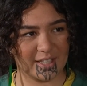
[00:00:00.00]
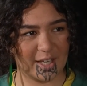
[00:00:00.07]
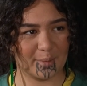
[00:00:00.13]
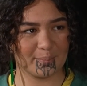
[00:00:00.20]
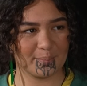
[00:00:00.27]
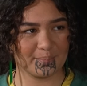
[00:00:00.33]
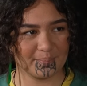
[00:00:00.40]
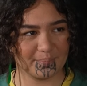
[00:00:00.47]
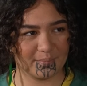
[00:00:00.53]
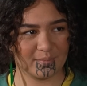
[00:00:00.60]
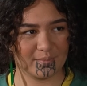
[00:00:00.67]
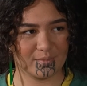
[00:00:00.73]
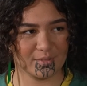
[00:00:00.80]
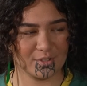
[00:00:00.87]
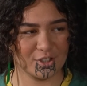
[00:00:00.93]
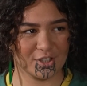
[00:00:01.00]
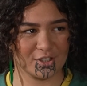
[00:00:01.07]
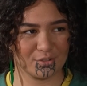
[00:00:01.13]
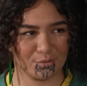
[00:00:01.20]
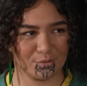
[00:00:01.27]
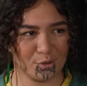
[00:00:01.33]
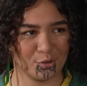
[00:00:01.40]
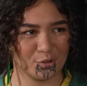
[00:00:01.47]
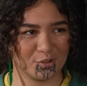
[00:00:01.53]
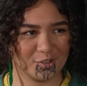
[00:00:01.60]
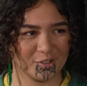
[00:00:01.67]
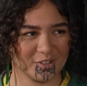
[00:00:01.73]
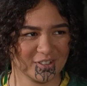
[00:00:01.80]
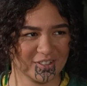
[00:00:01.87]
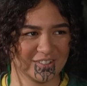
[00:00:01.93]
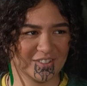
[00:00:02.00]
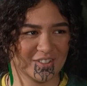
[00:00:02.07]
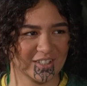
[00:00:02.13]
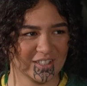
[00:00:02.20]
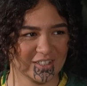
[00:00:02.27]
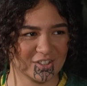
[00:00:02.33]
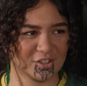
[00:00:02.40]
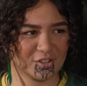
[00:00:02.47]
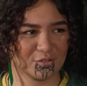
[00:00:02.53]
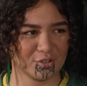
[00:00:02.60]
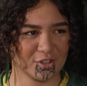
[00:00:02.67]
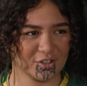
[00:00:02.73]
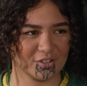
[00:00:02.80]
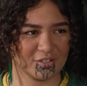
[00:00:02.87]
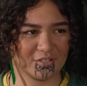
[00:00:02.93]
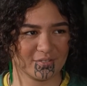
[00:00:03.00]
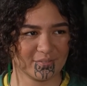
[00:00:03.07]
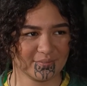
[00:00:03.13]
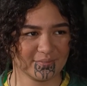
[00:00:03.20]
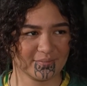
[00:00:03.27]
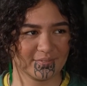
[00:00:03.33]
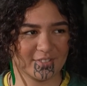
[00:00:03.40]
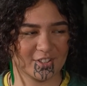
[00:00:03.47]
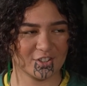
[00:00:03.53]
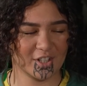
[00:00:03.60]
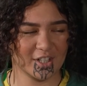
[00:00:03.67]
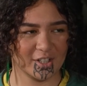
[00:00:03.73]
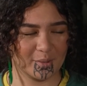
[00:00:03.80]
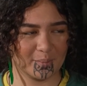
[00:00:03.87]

Yep. Hey. Just raw into the world. Straight up.